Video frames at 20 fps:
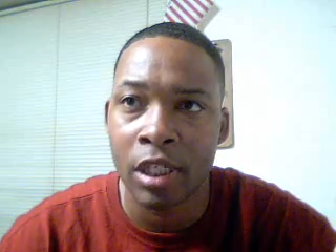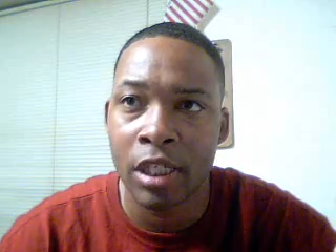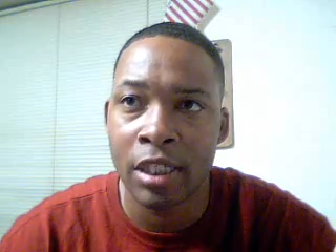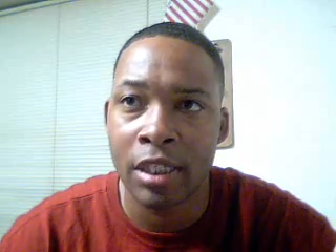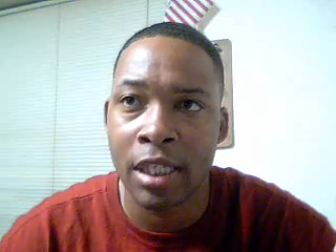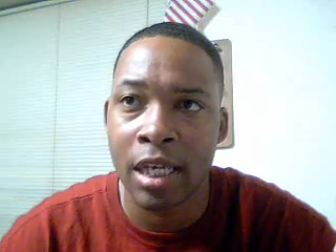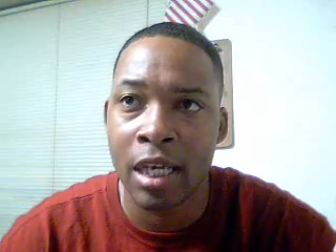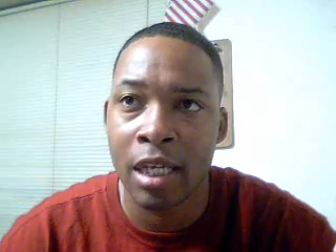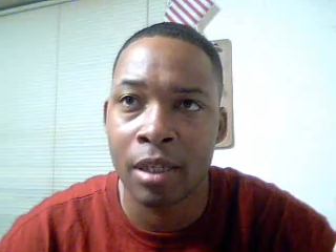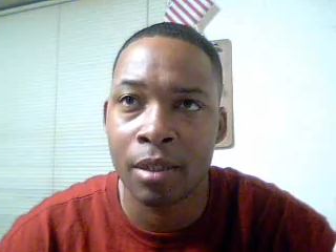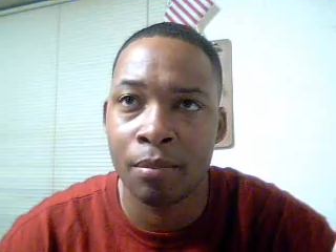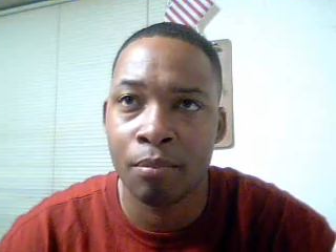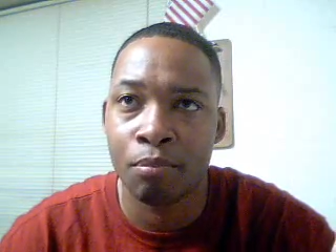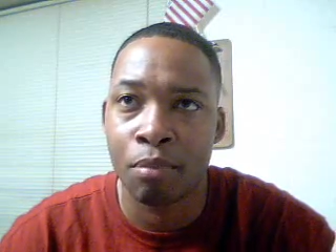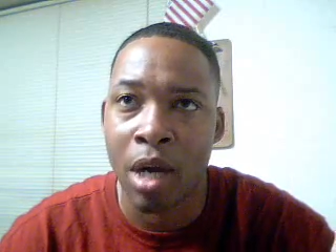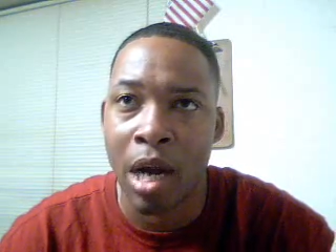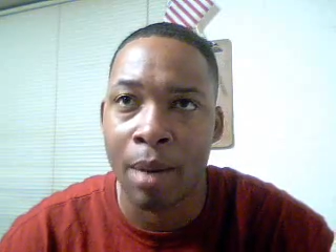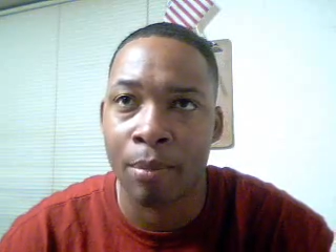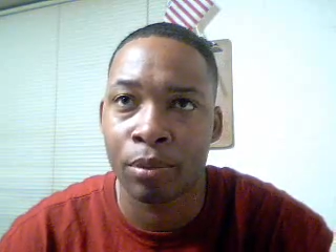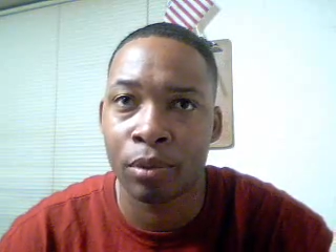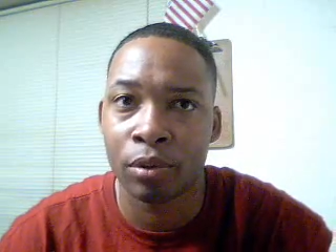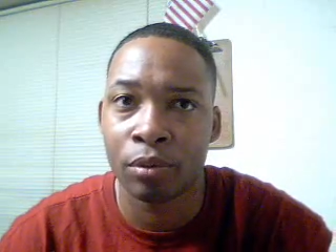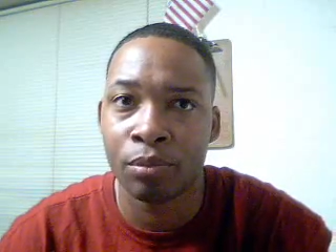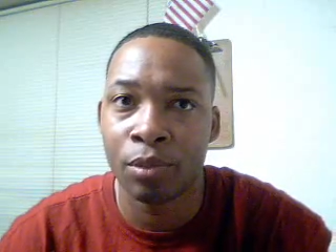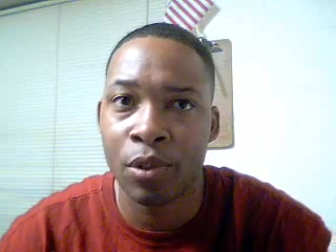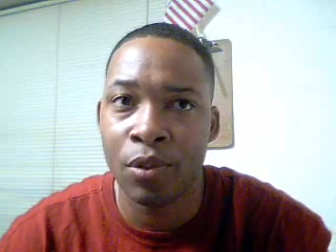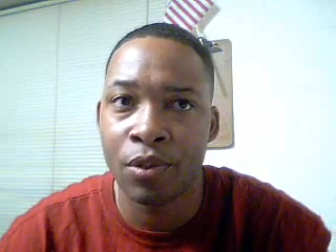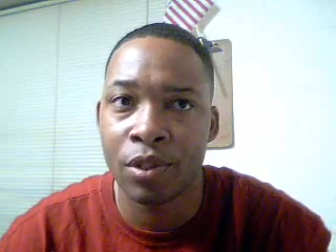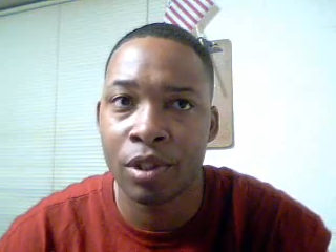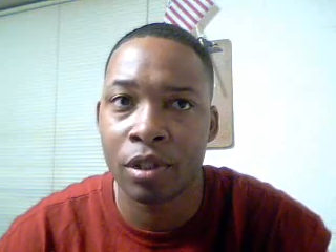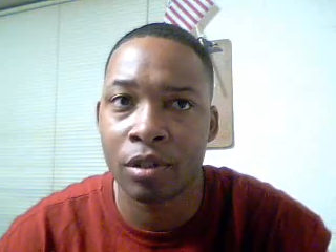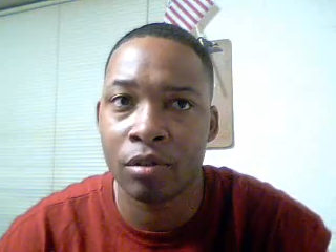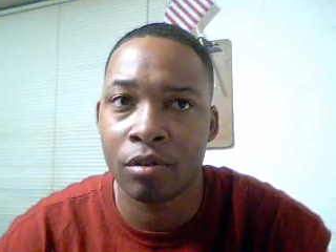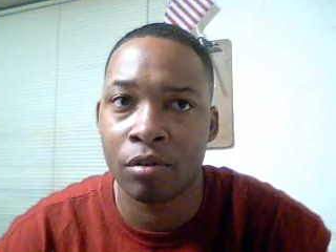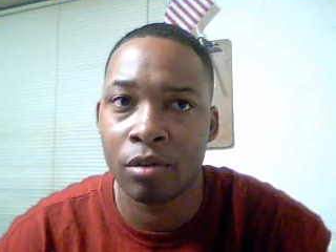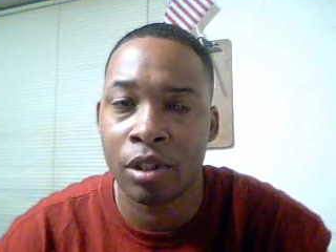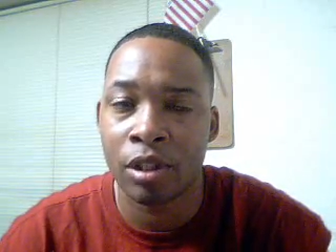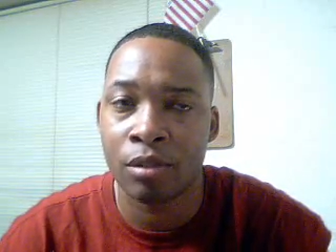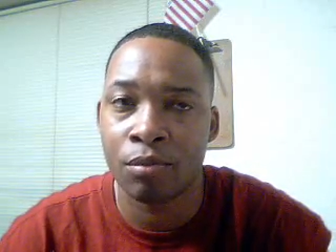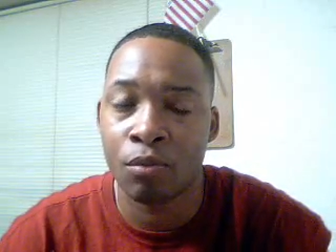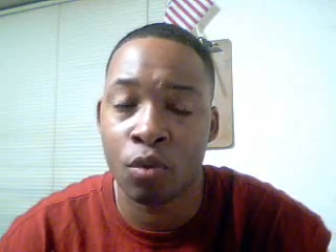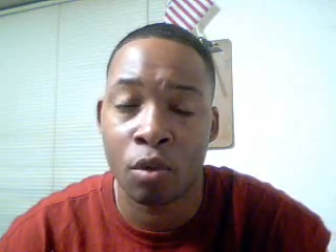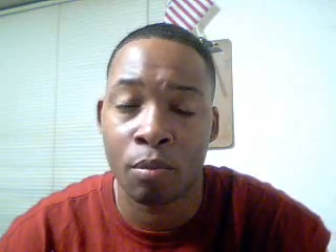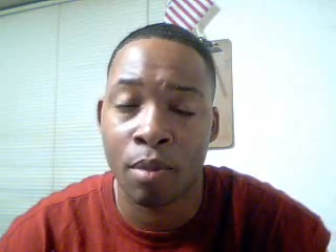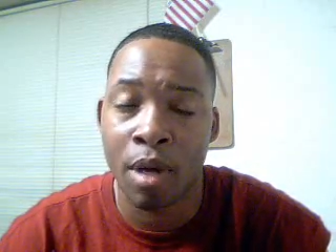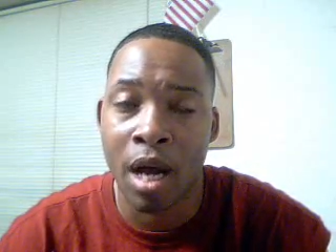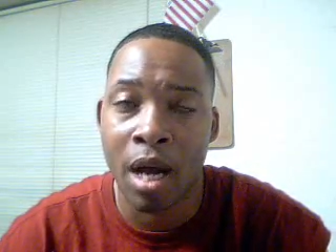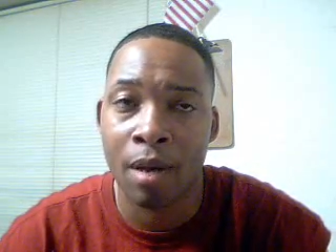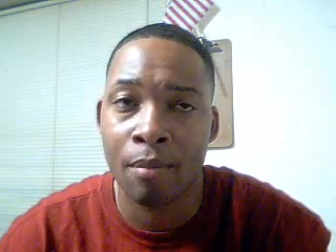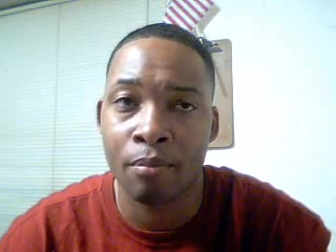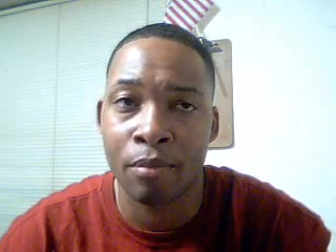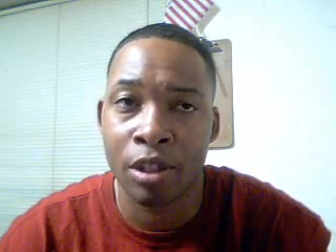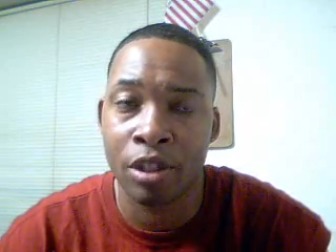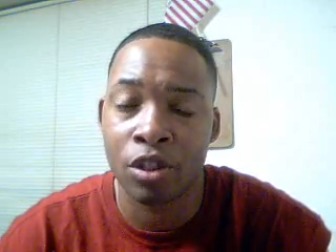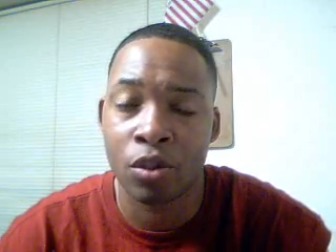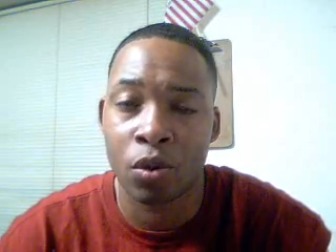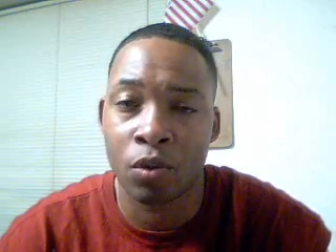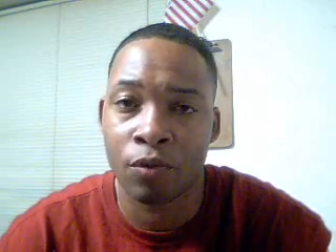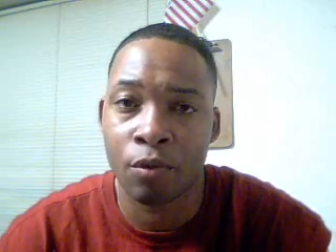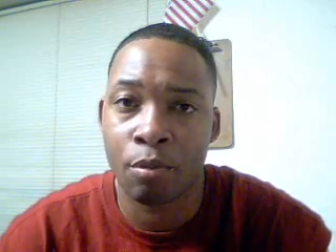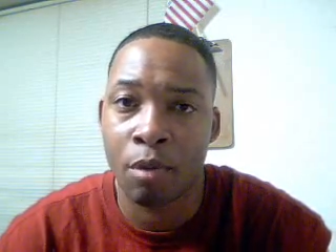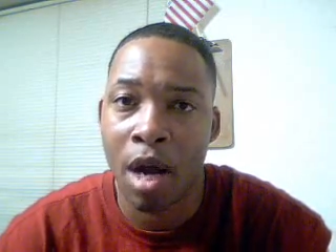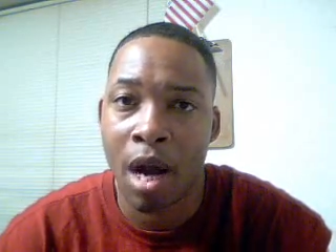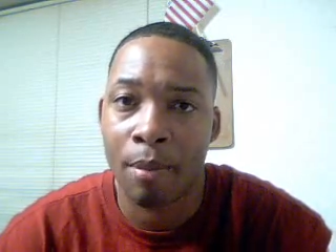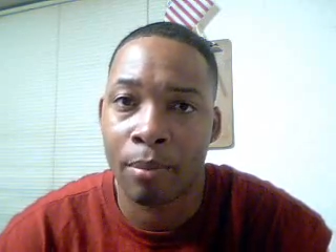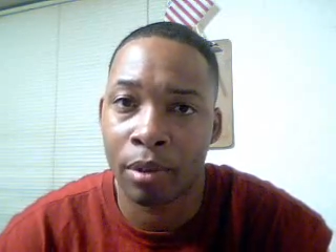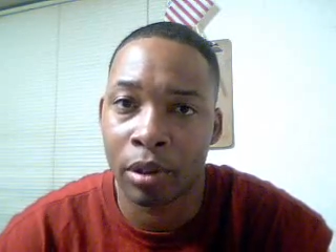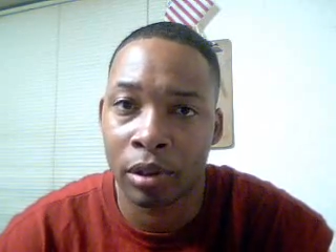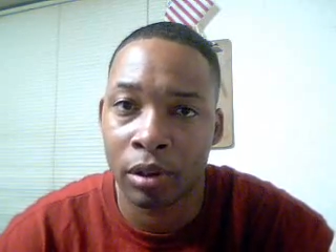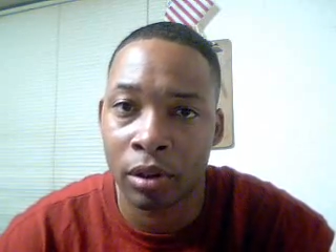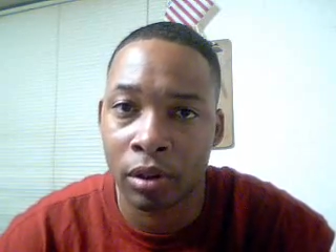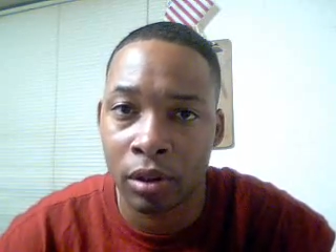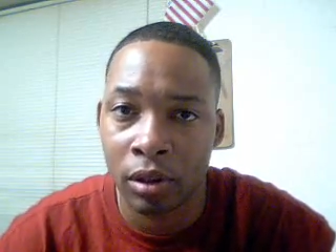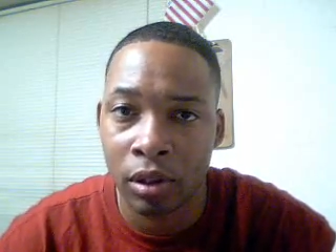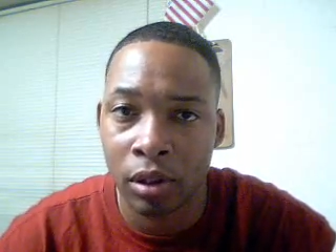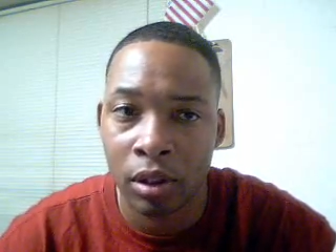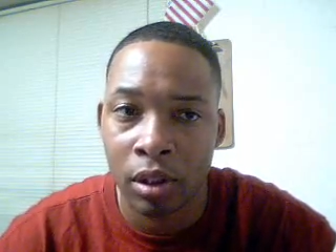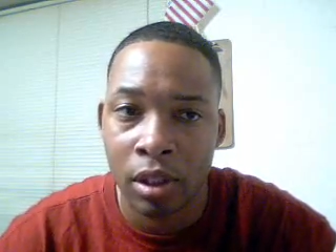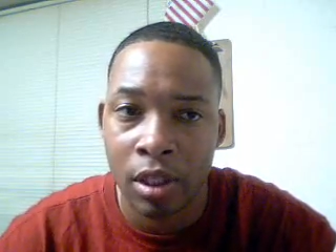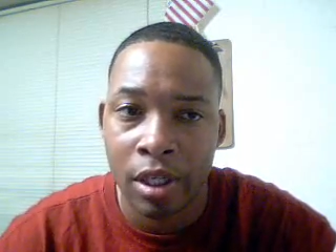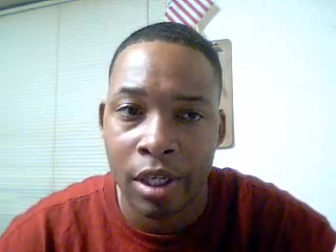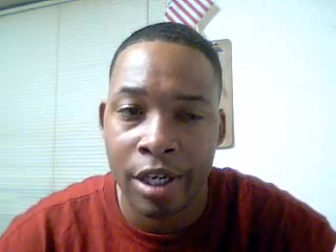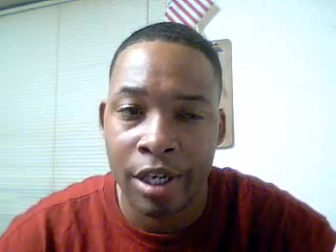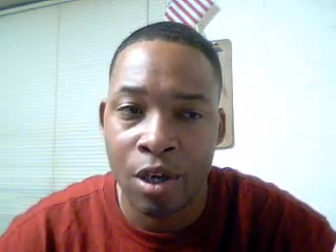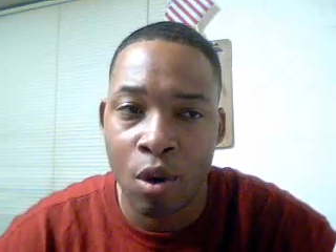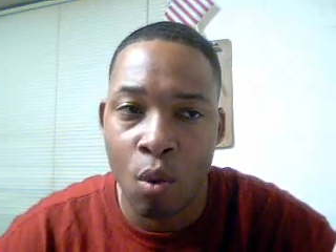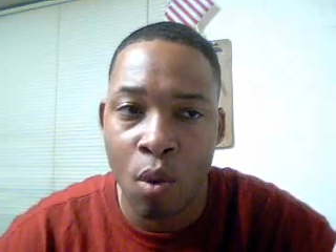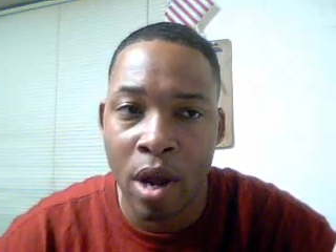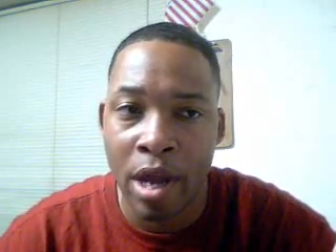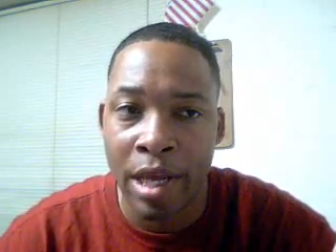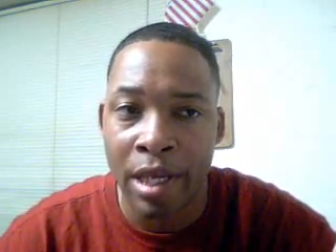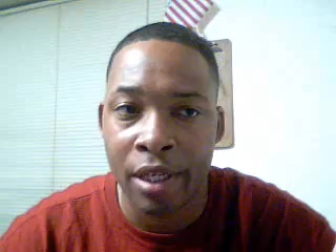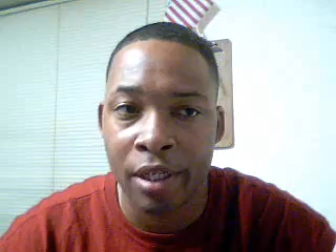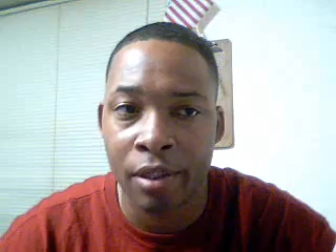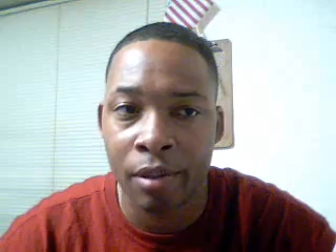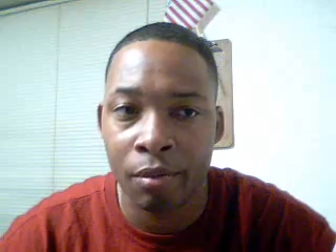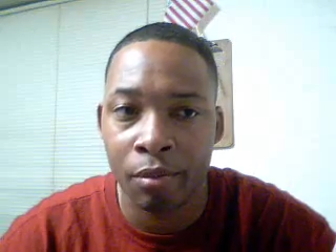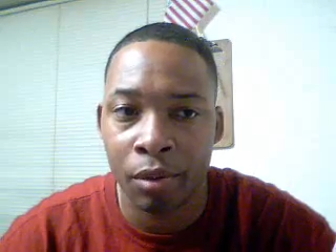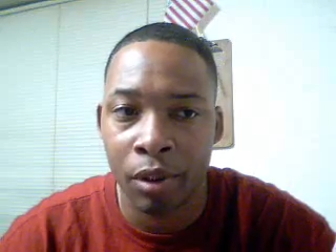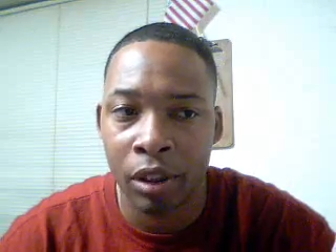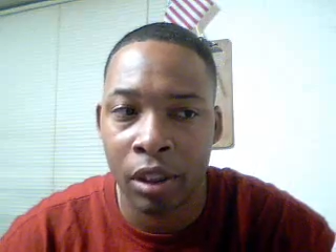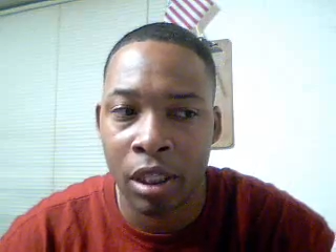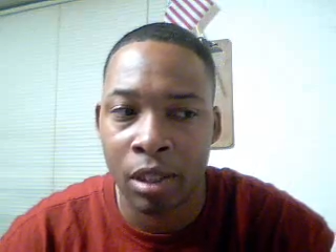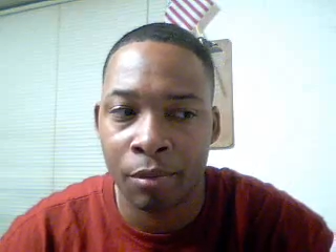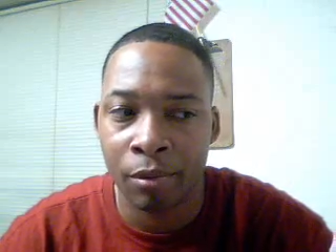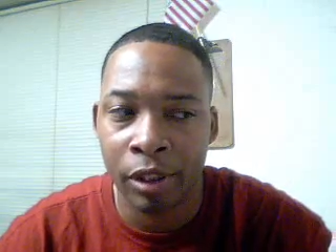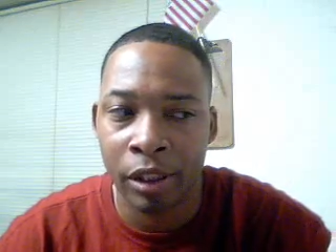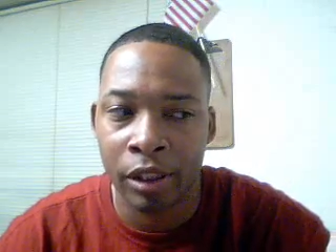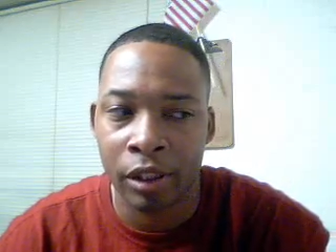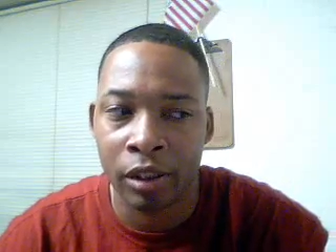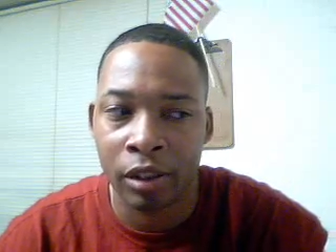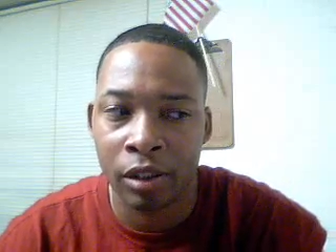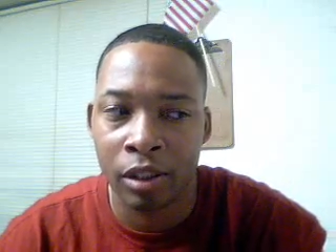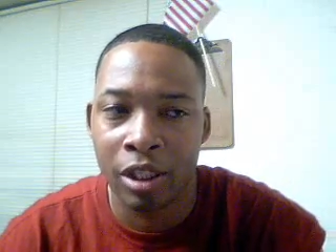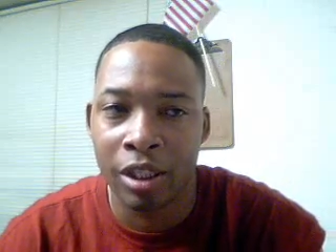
He said popular music well, pop means short for popular in a way, but I mean,